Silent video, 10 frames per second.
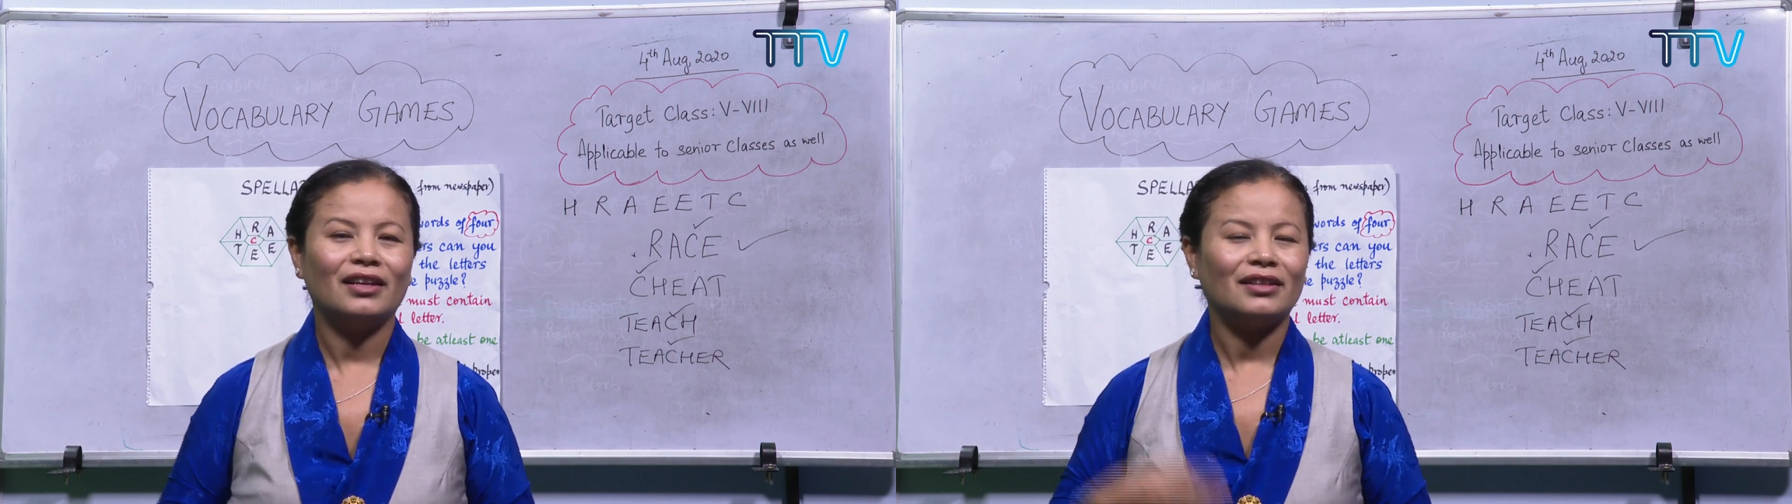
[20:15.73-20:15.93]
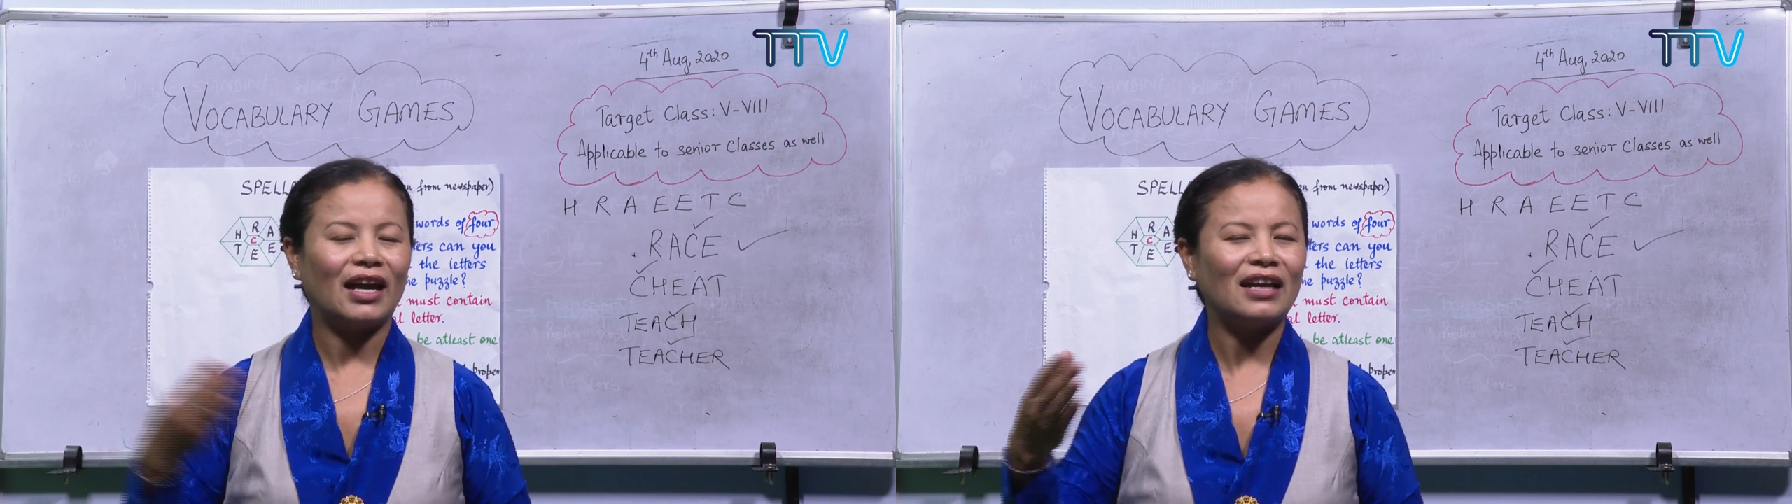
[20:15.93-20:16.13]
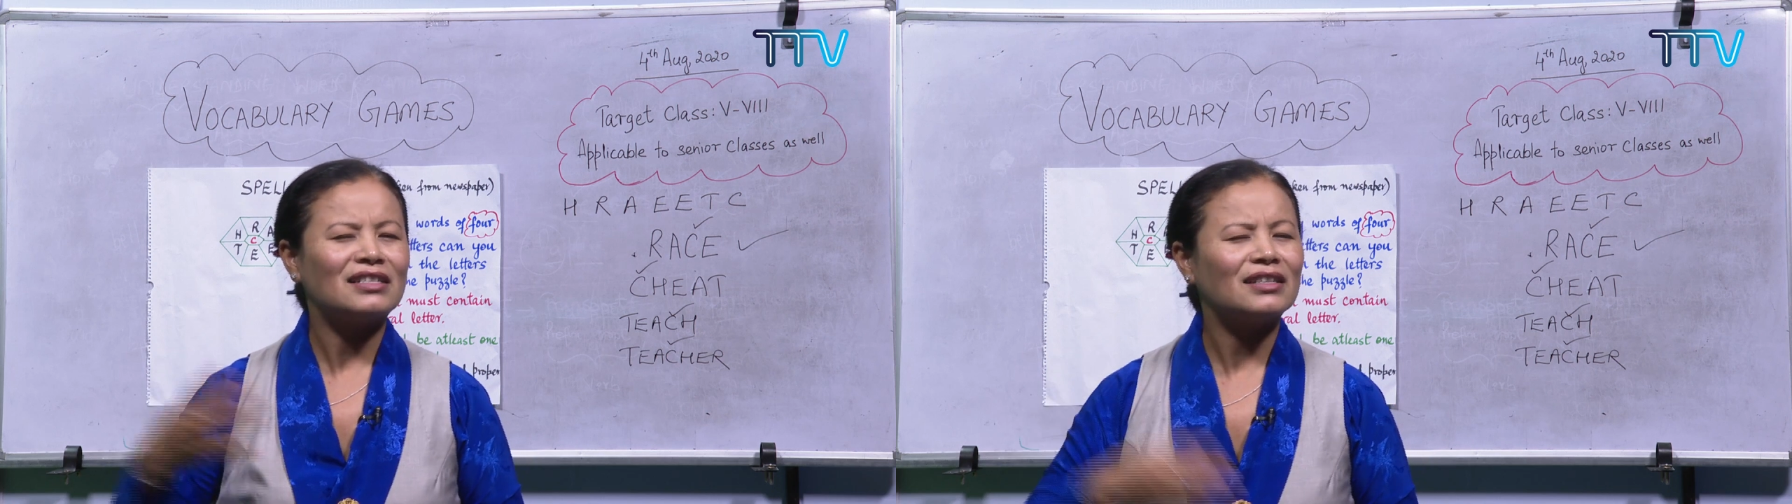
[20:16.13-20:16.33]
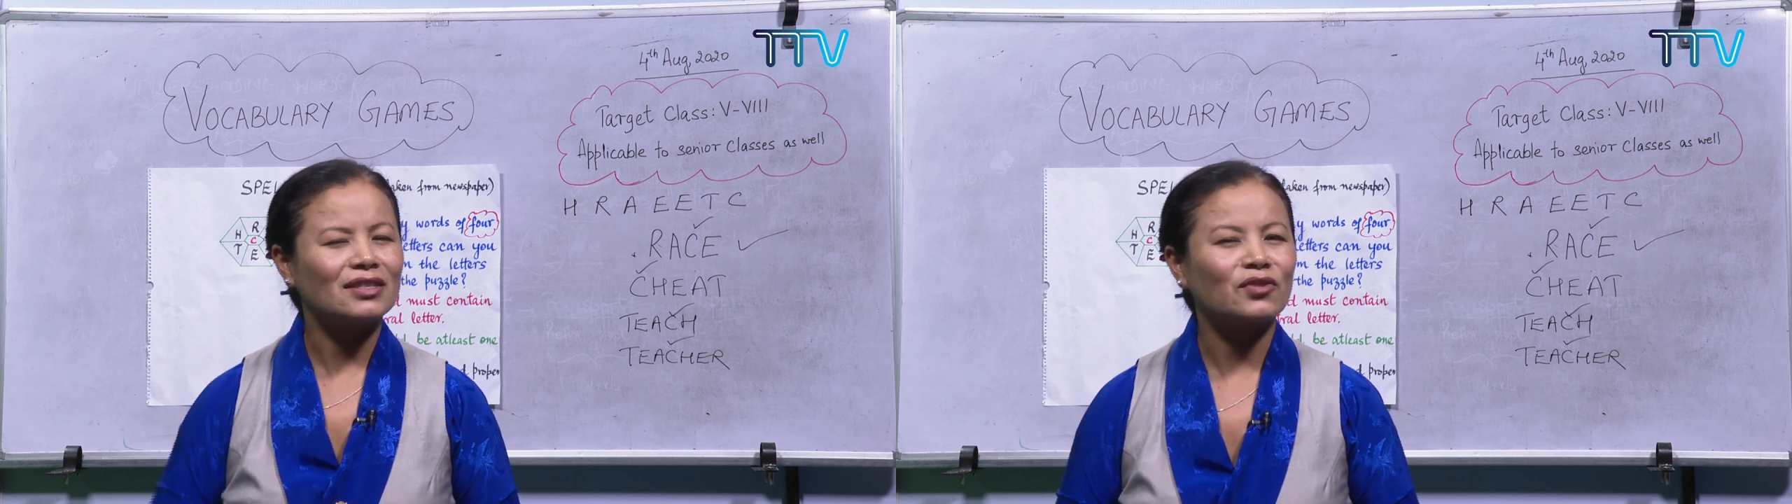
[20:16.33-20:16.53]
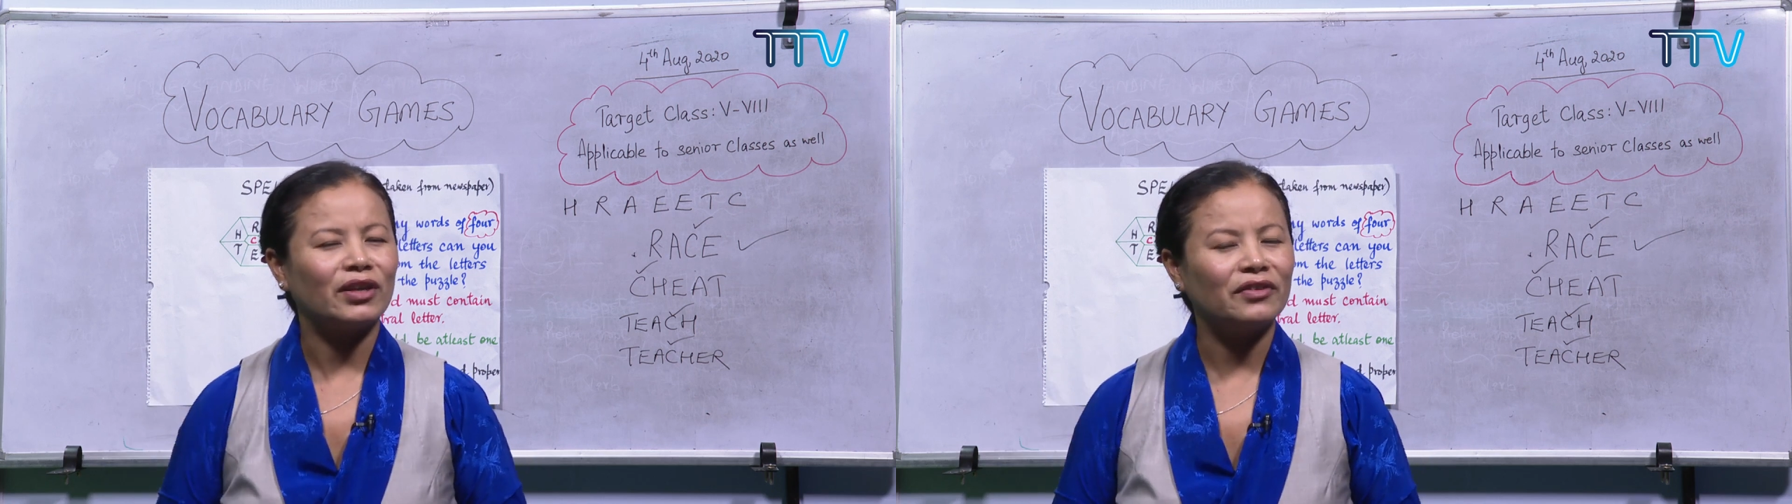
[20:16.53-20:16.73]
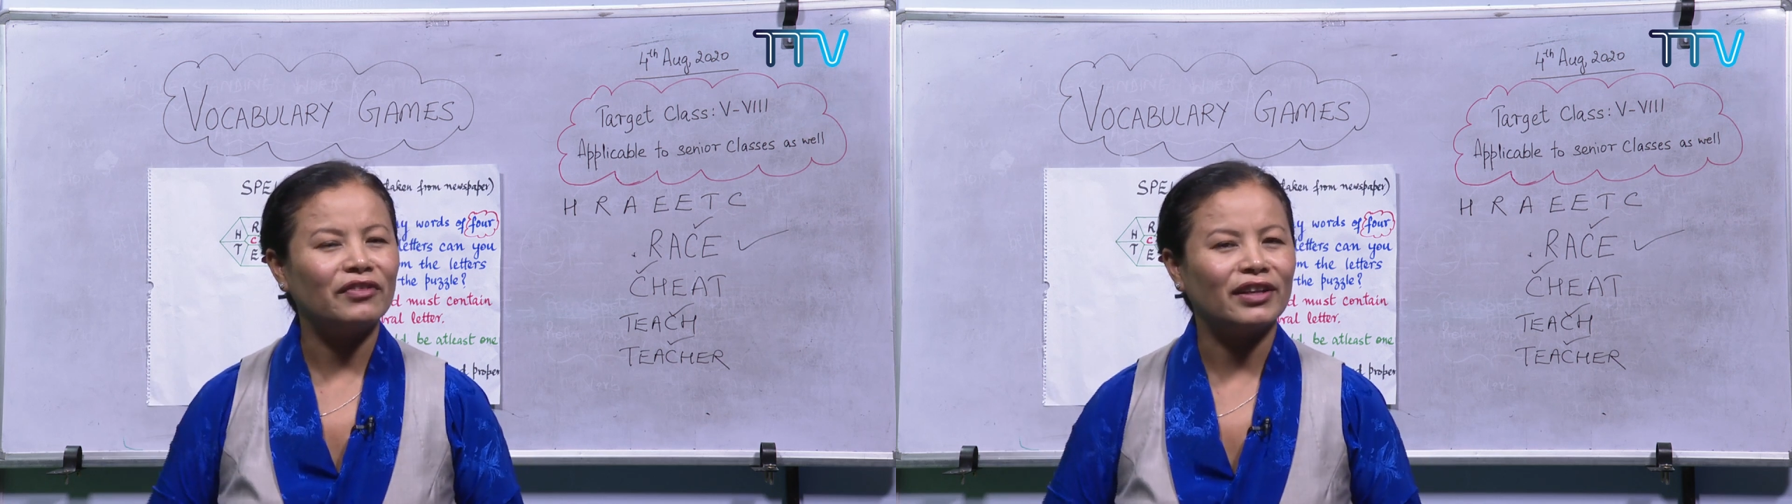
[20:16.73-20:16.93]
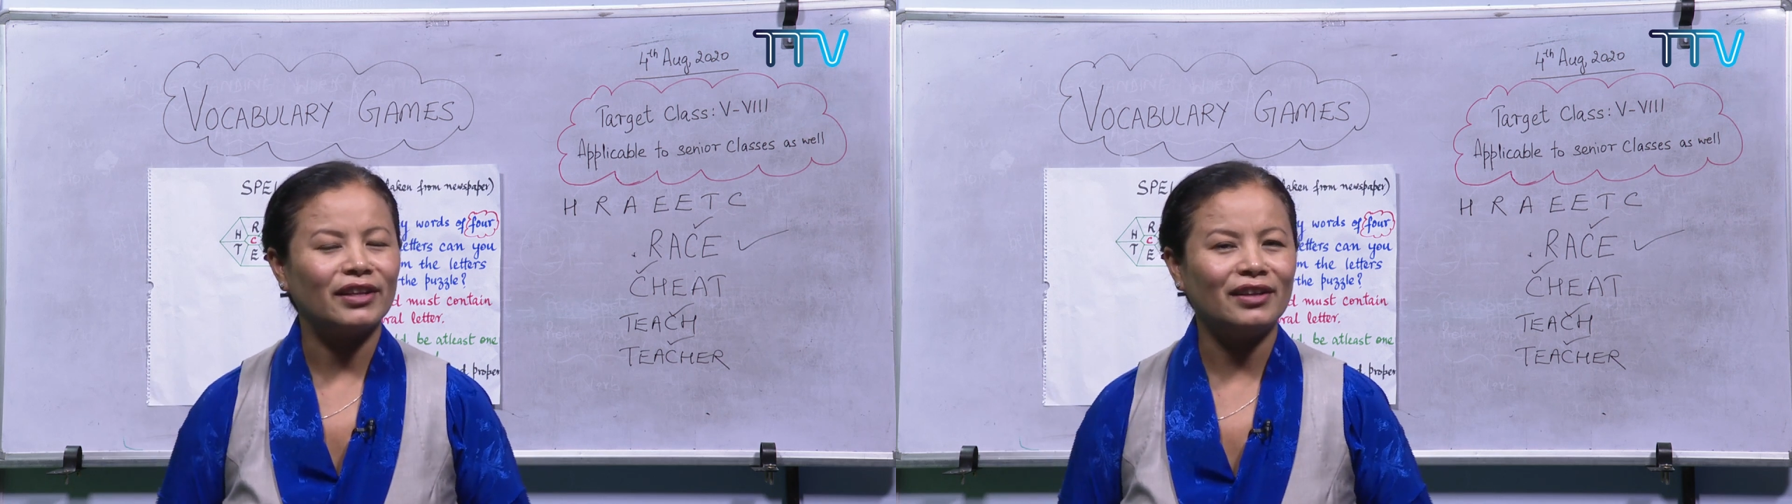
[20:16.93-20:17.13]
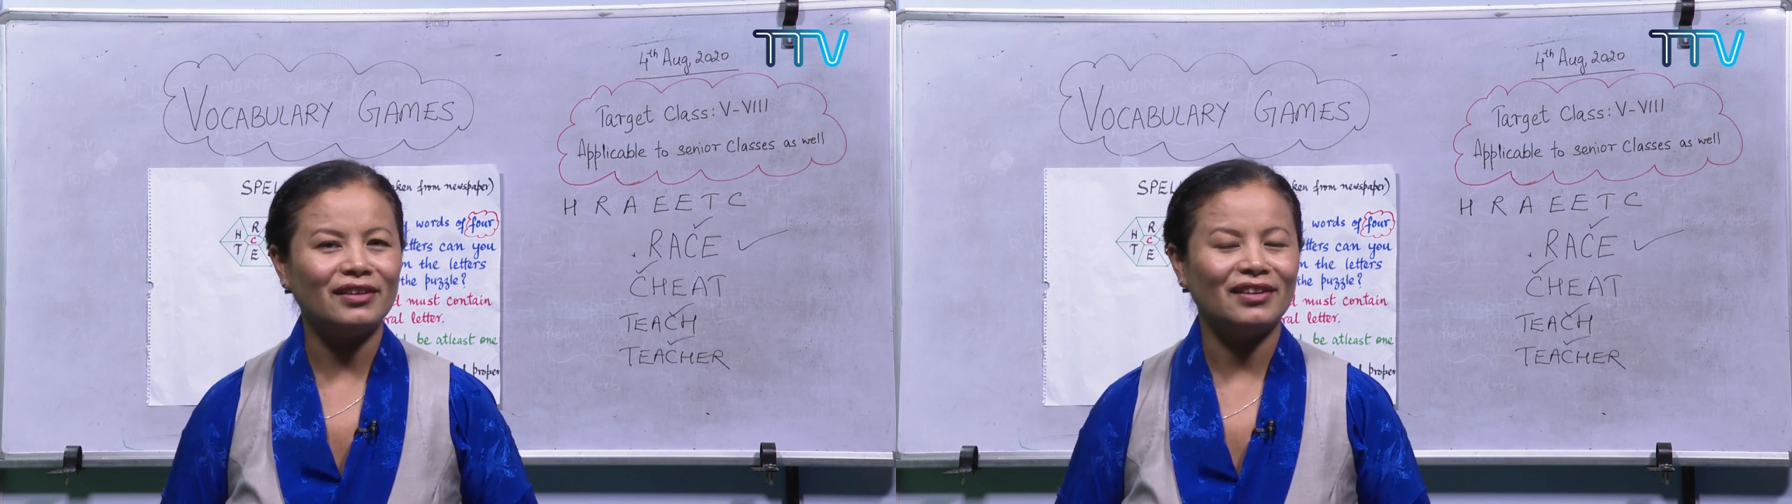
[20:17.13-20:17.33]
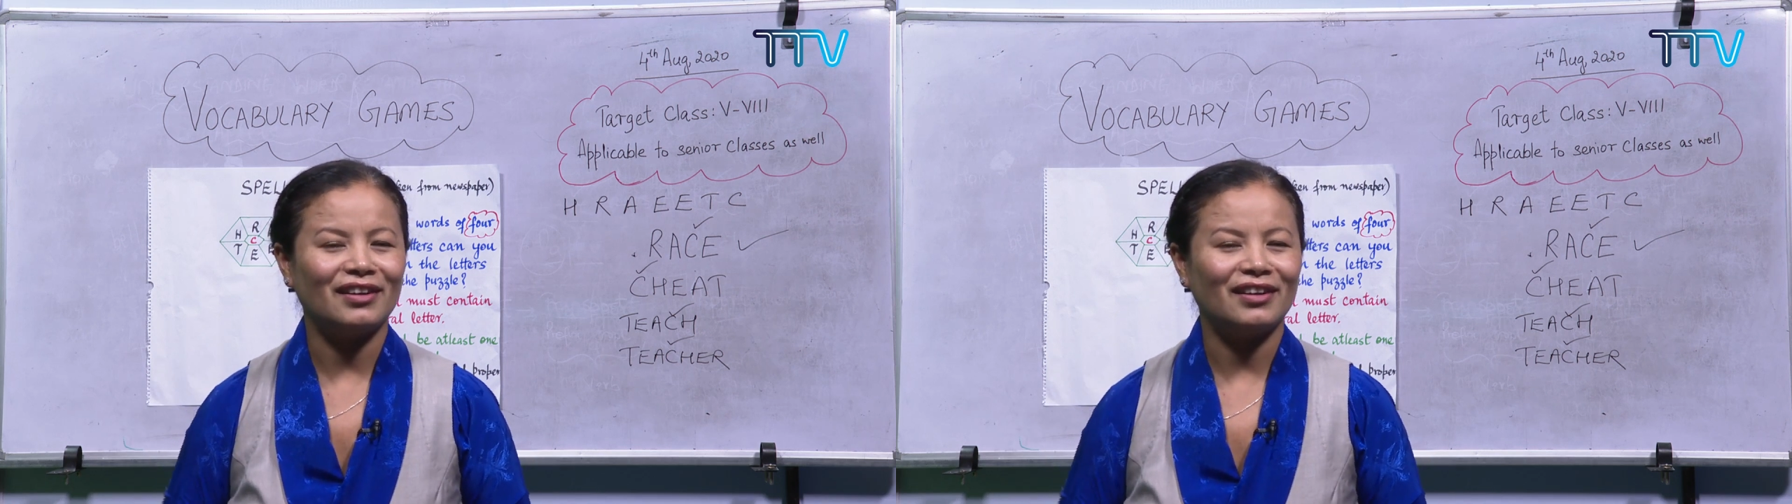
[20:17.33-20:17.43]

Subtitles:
The answer is quite funny,